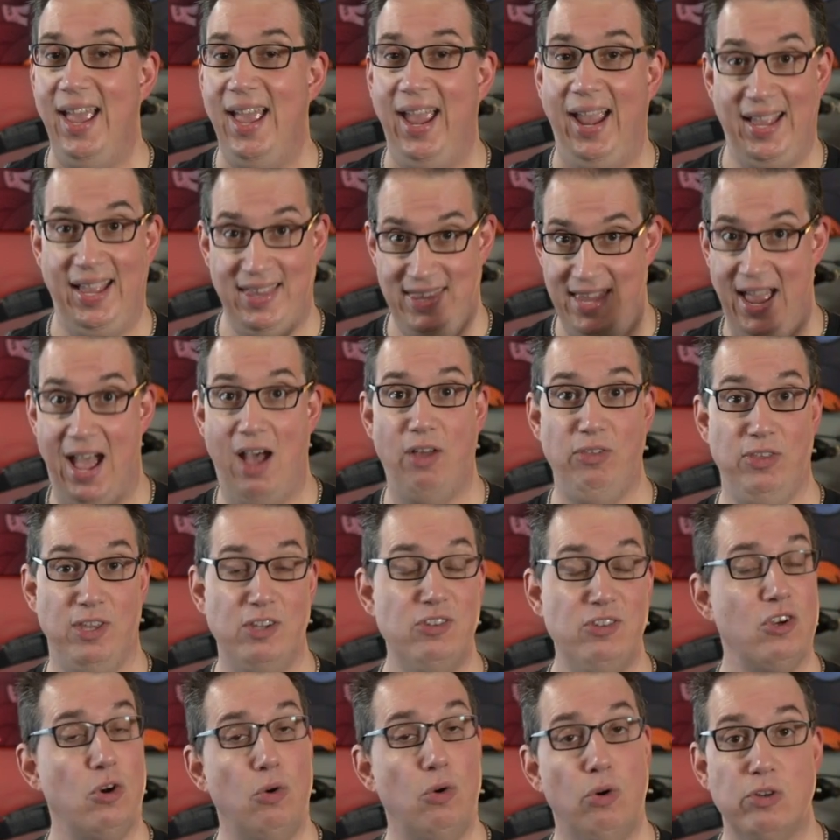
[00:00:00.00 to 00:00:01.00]
and now this
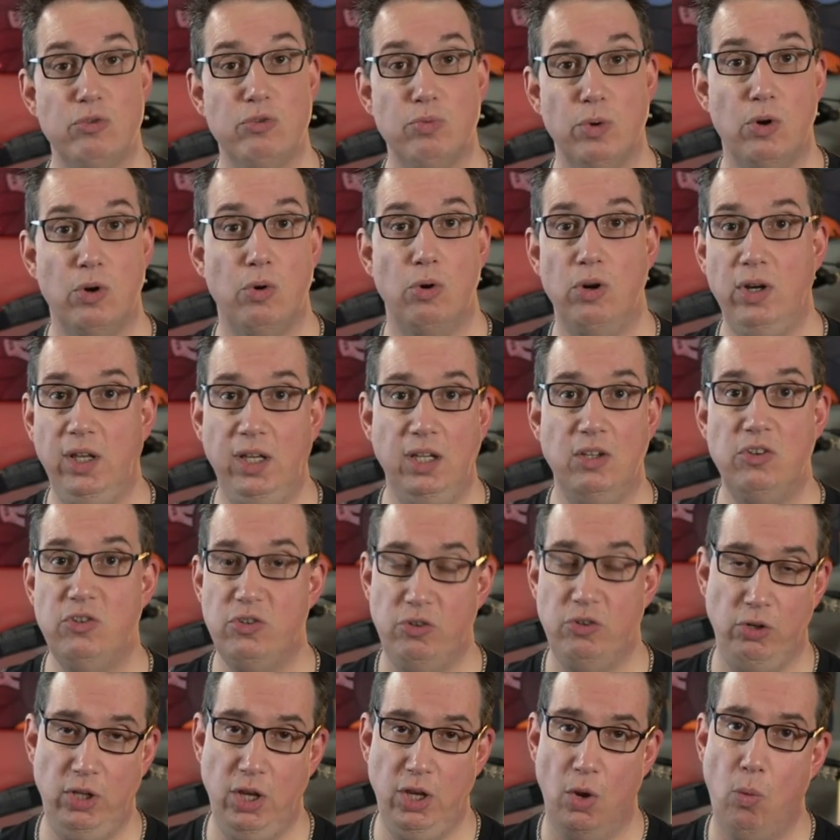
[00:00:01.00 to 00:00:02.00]
course, recording in
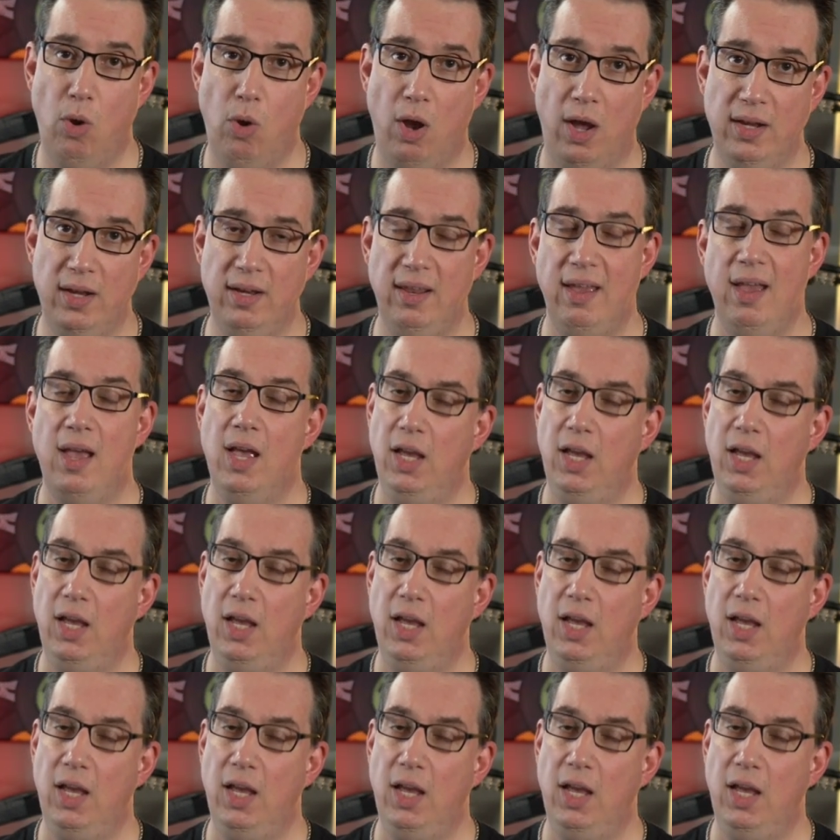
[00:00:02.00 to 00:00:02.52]
Studio One,